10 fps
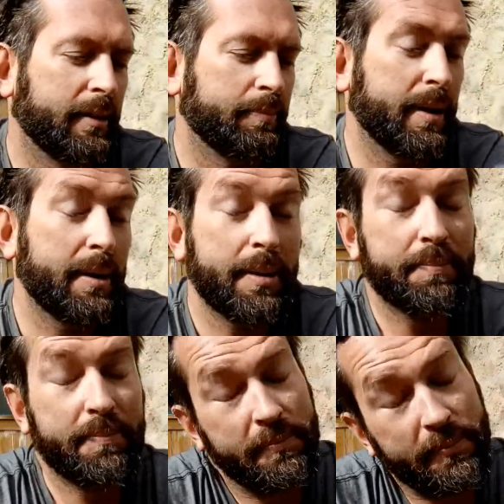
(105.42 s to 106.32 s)
maybe
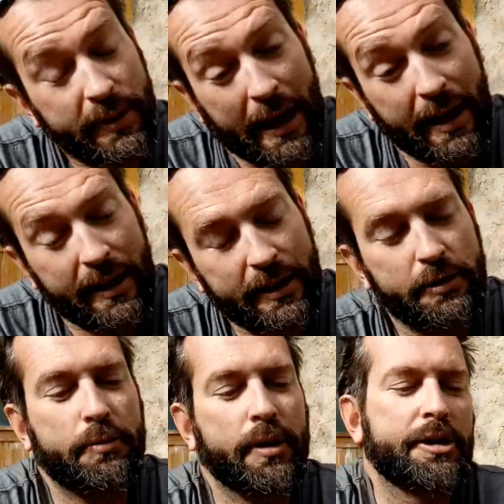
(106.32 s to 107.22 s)
get a
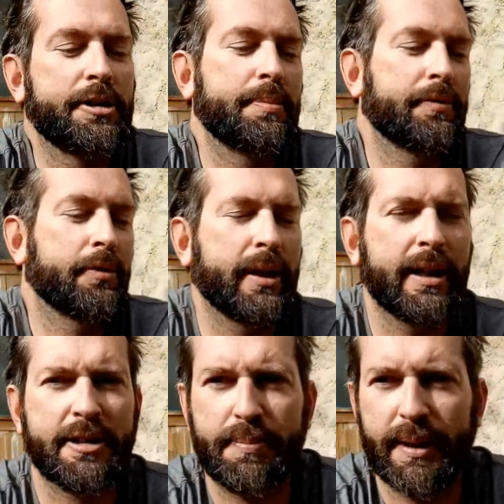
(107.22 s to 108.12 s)
little worse before it
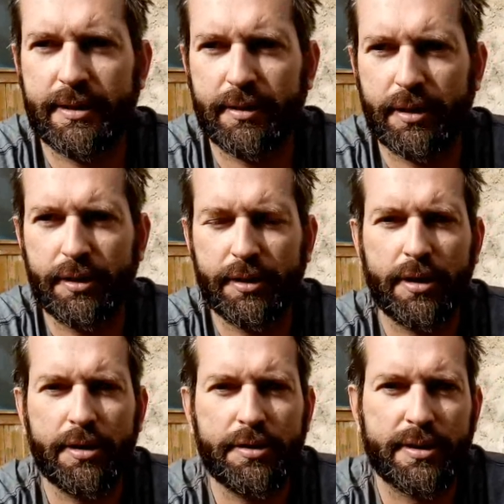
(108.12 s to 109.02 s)
gets better. Who
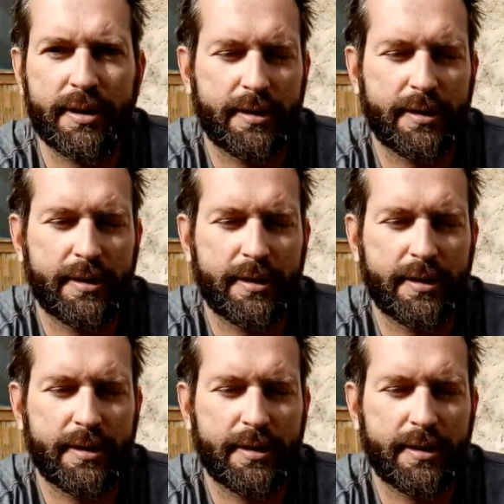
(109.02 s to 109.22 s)
knows?